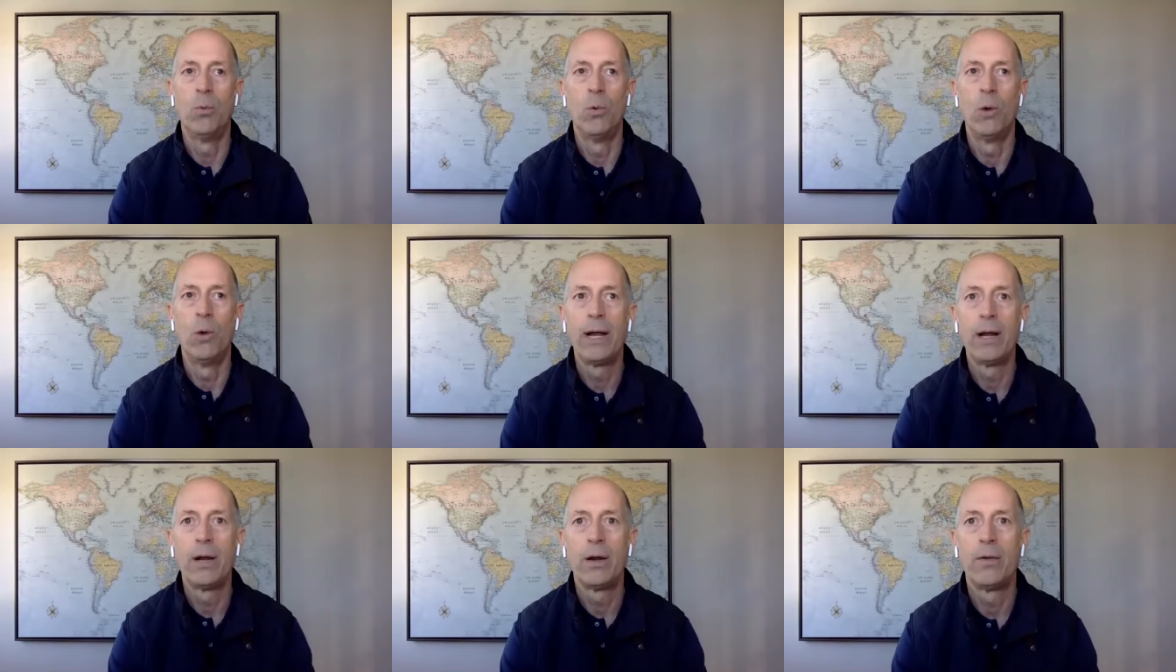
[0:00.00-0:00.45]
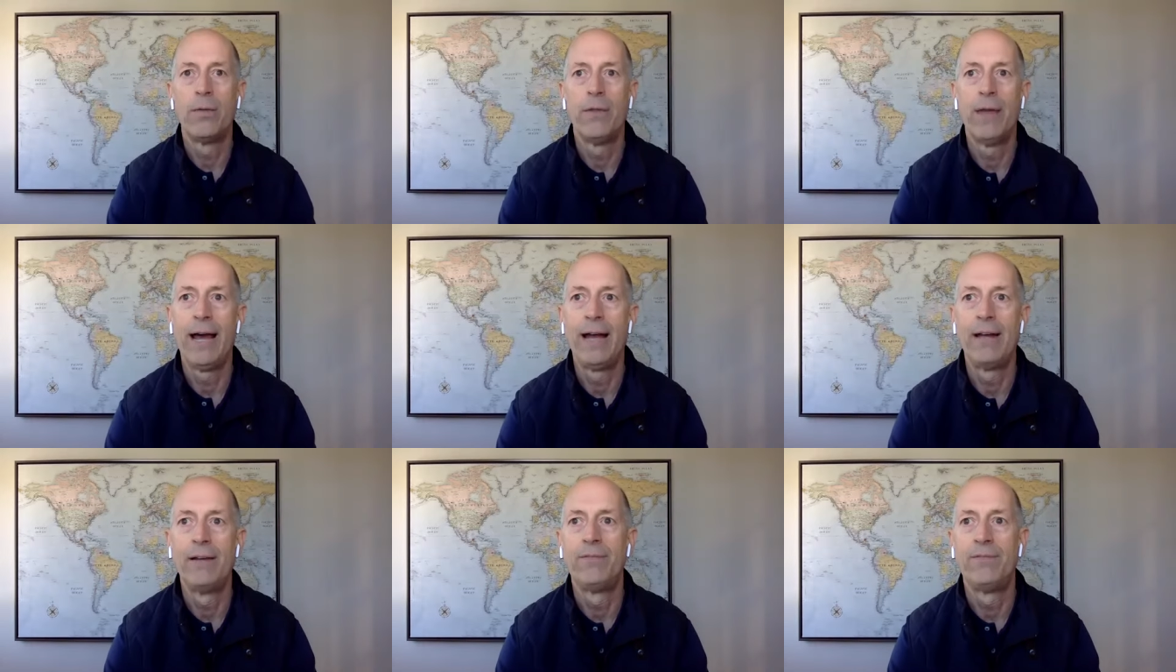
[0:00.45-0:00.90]
where
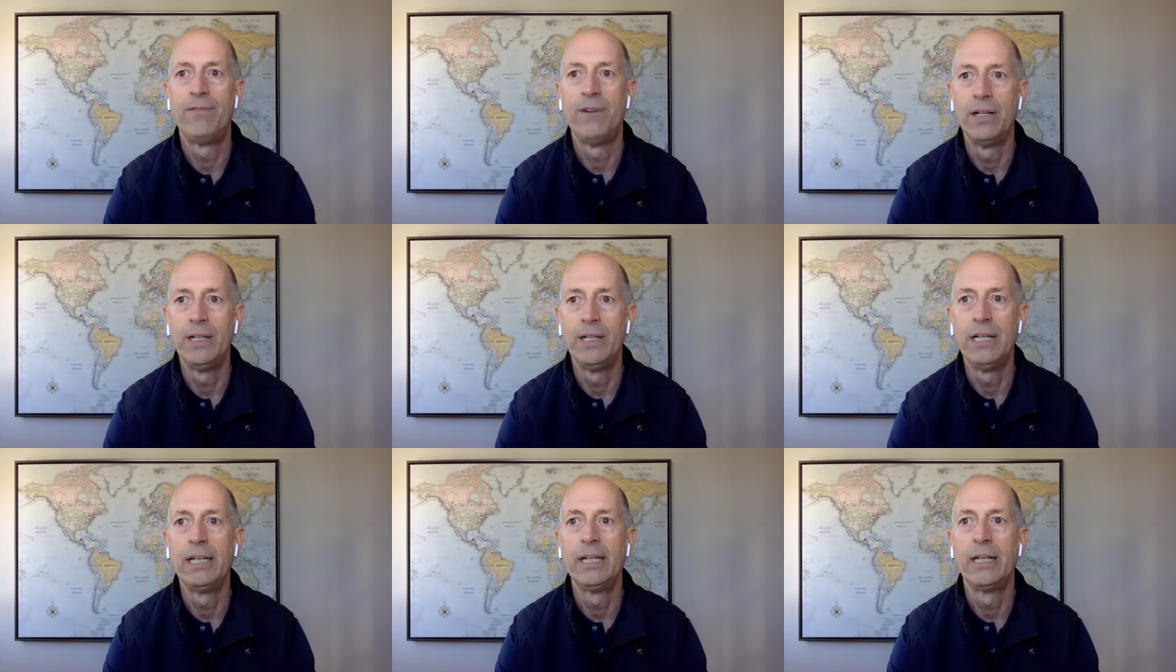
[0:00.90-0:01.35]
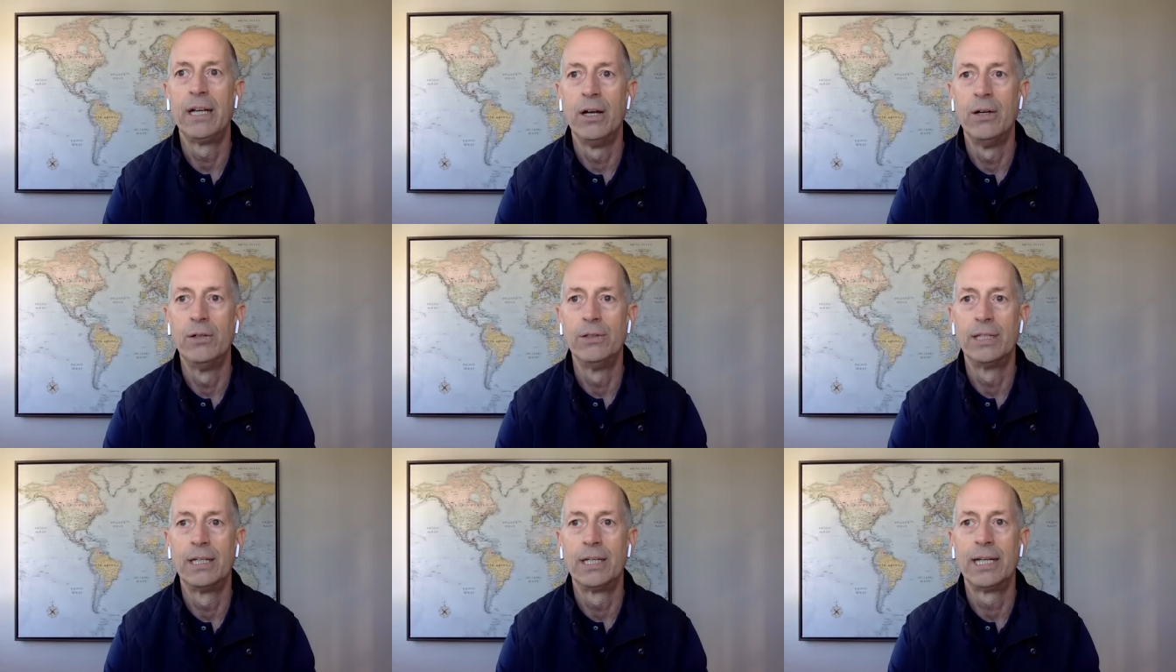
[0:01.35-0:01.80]
that funding
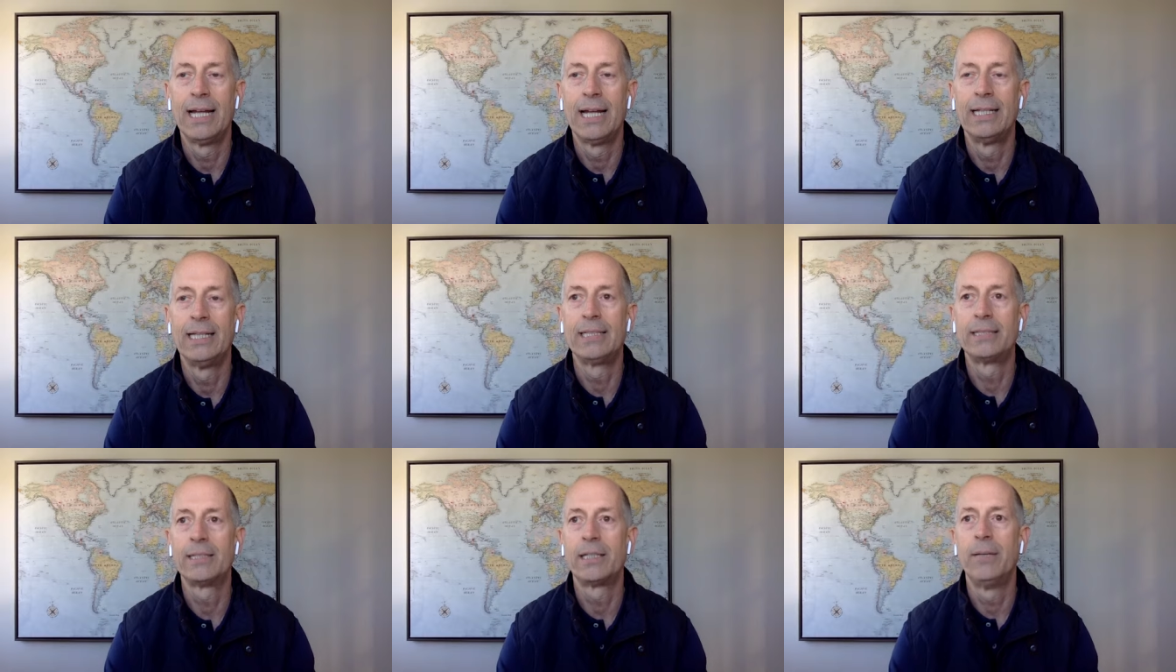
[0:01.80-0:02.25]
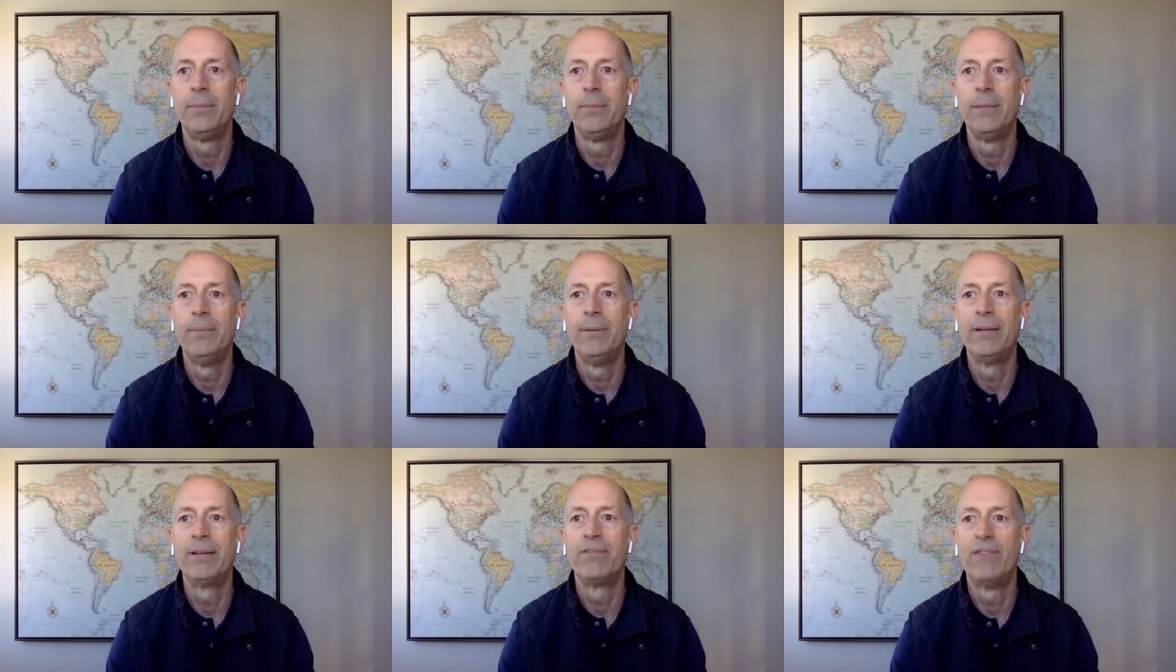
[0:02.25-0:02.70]
goes and again that's going to be
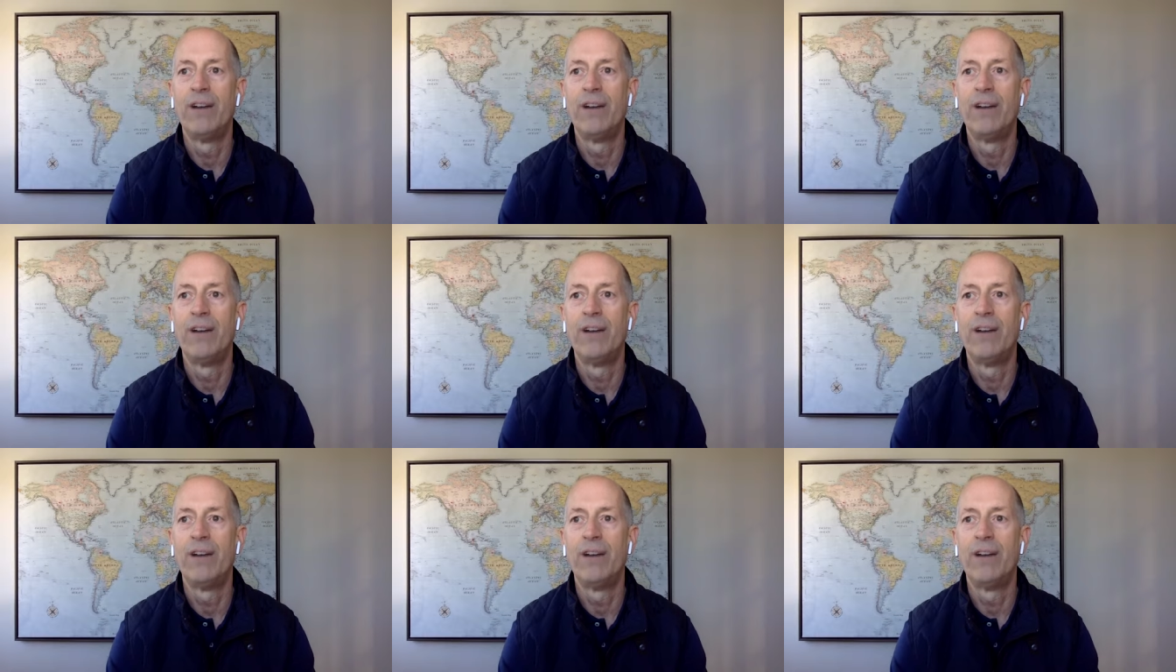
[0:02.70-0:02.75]
the big